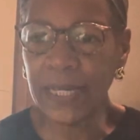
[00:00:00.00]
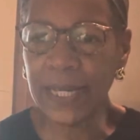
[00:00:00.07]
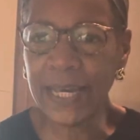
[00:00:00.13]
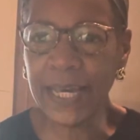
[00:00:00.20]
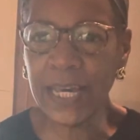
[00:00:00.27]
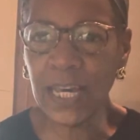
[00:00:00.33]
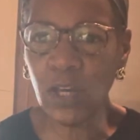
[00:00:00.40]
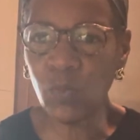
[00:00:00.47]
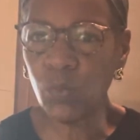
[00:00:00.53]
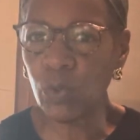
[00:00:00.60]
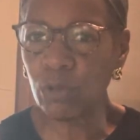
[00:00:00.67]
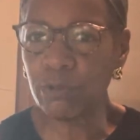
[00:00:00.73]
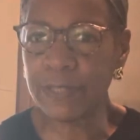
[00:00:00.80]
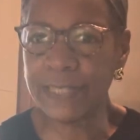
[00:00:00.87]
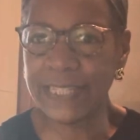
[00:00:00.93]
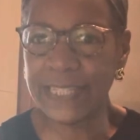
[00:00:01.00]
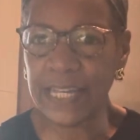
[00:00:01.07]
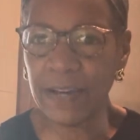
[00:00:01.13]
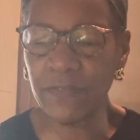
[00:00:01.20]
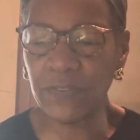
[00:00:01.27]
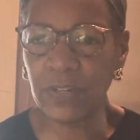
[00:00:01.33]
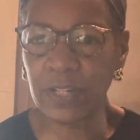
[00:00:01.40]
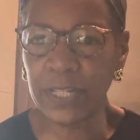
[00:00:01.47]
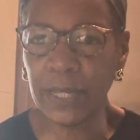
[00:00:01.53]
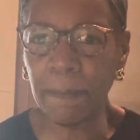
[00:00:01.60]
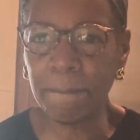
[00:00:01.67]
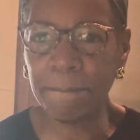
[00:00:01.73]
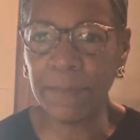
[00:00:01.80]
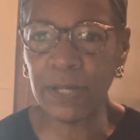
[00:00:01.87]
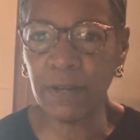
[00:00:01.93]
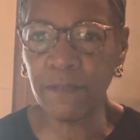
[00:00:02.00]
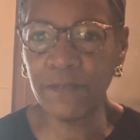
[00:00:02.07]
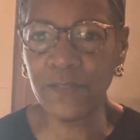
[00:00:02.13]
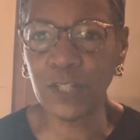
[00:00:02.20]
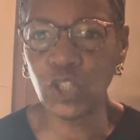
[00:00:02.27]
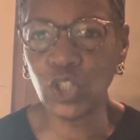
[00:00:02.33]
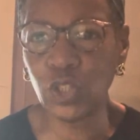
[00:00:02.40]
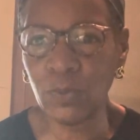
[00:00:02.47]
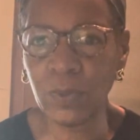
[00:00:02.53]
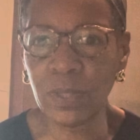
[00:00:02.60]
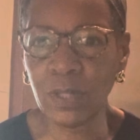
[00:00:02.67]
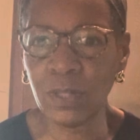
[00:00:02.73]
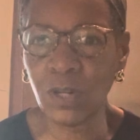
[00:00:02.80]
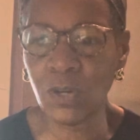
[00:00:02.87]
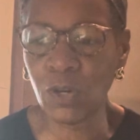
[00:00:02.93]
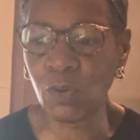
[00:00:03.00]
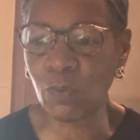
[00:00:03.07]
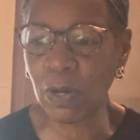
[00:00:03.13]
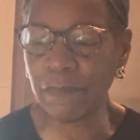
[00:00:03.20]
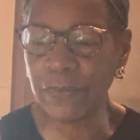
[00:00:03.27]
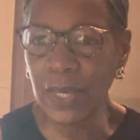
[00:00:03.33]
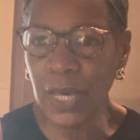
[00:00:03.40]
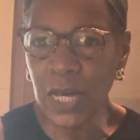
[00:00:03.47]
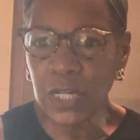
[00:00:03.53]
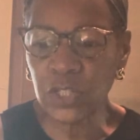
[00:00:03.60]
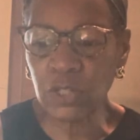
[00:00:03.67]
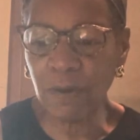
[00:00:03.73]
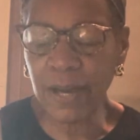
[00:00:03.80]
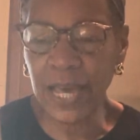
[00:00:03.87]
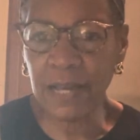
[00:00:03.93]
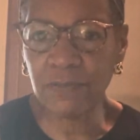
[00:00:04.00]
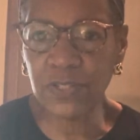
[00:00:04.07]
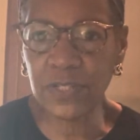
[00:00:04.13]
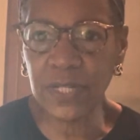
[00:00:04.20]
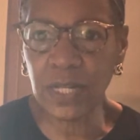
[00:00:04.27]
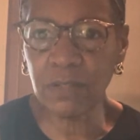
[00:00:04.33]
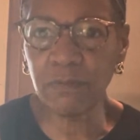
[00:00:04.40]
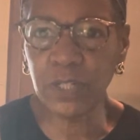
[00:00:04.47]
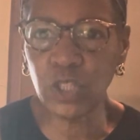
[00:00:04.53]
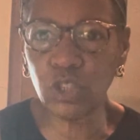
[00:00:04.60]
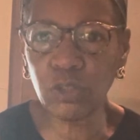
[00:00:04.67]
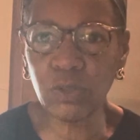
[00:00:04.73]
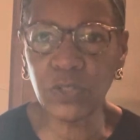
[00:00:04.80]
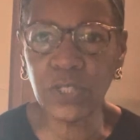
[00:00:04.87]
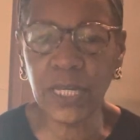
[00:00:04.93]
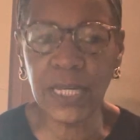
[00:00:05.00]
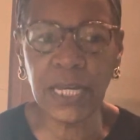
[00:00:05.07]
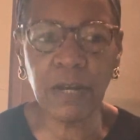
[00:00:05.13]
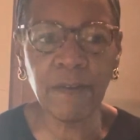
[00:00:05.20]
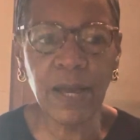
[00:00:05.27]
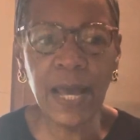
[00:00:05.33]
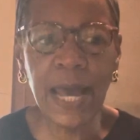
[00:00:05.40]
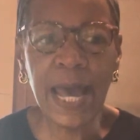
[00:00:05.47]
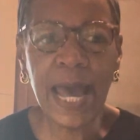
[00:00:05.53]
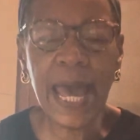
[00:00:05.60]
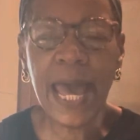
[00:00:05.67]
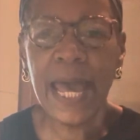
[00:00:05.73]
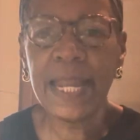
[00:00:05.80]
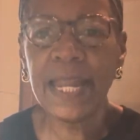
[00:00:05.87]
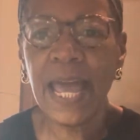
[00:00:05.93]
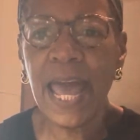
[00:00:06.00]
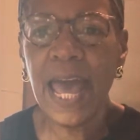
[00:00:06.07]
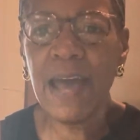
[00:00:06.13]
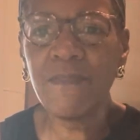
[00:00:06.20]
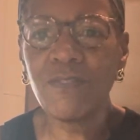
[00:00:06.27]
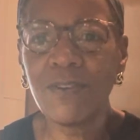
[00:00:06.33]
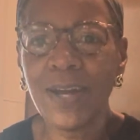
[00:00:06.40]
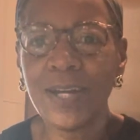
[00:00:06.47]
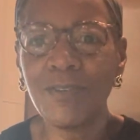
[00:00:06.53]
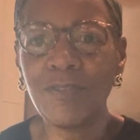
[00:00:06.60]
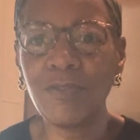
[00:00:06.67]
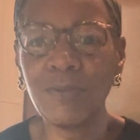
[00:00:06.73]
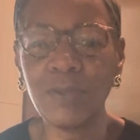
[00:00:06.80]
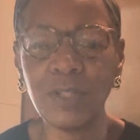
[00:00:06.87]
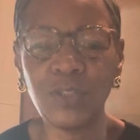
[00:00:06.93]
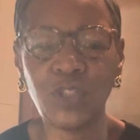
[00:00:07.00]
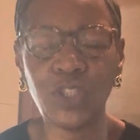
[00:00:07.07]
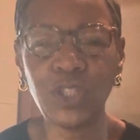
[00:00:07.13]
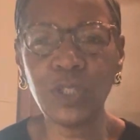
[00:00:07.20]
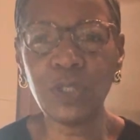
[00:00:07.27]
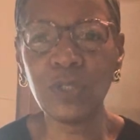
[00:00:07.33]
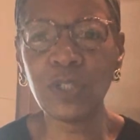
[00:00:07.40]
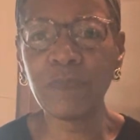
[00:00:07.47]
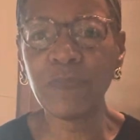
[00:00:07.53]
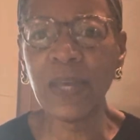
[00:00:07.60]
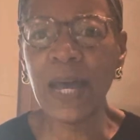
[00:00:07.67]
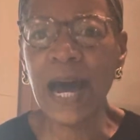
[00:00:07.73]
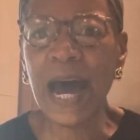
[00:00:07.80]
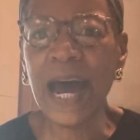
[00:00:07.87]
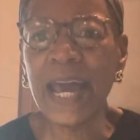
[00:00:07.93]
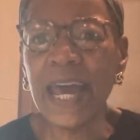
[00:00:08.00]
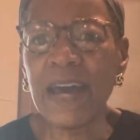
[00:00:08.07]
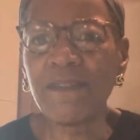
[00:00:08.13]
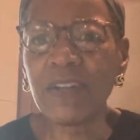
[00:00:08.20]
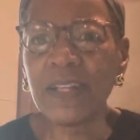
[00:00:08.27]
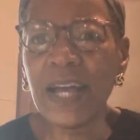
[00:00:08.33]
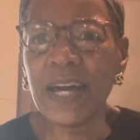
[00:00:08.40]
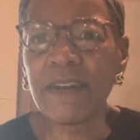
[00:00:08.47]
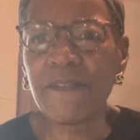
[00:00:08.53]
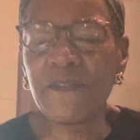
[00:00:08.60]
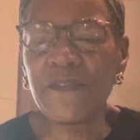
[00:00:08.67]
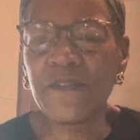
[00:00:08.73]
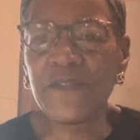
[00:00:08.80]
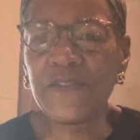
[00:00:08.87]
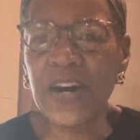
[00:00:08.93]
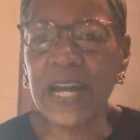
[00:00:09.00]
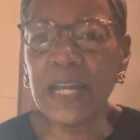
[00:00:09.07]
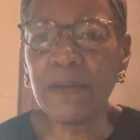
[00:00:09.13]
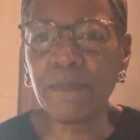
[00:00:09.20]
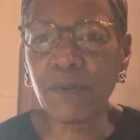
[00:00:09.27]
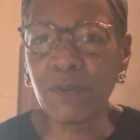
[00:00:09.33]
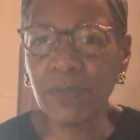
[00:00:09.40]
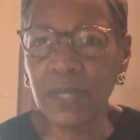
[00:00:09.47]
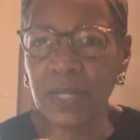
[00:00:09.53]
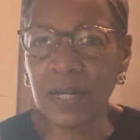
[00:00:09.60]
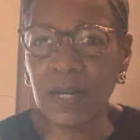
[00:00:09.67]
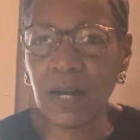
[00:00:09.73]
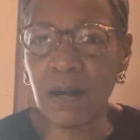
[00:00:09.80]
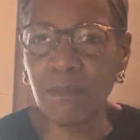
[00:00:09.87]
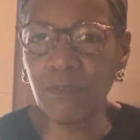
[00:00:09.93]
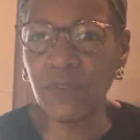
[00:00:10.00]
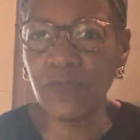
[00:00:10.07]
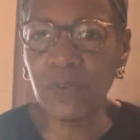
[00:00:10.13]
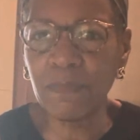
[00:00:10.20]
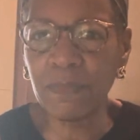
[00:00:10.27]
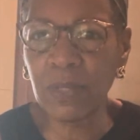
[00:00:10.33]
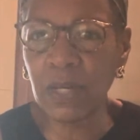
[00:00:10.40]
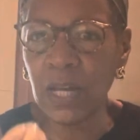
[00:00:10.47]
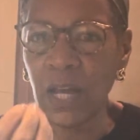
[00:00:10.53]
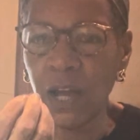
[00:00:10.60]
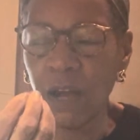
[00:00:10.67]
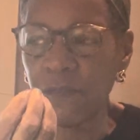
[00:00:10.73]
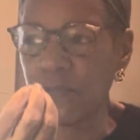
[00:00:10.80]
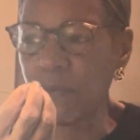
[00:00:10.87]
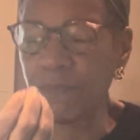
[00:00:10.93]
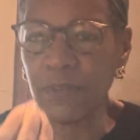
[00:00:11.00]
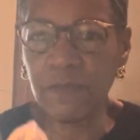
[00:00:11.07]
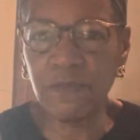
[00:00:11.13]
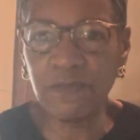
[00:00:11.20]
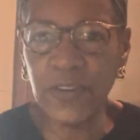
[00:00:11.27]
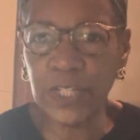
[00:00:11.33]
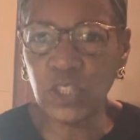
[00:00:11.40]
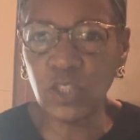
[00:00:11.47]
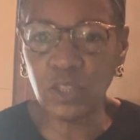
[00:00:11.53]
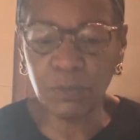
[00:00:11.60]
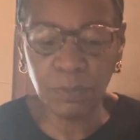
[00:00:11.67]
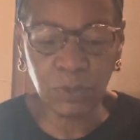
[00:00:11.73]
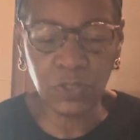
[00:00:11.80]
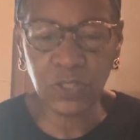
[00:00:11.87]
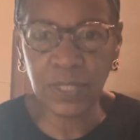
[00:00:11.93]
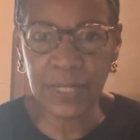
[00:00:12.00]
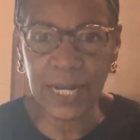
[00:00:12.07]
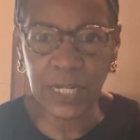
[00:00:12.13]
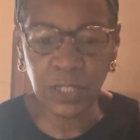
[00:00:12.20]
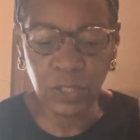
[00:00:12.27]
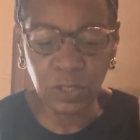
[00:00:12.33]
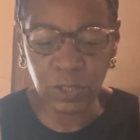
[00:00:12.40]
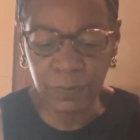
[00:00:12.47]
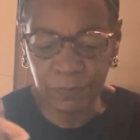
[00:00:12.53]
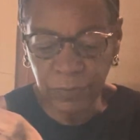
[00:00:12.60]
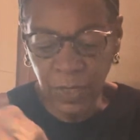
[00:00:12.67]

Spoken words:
It will definitely benefit you in the long run. So I have celery juice here, and after I do the juice, I have a lot of fiber that comes from the vegetables that I use.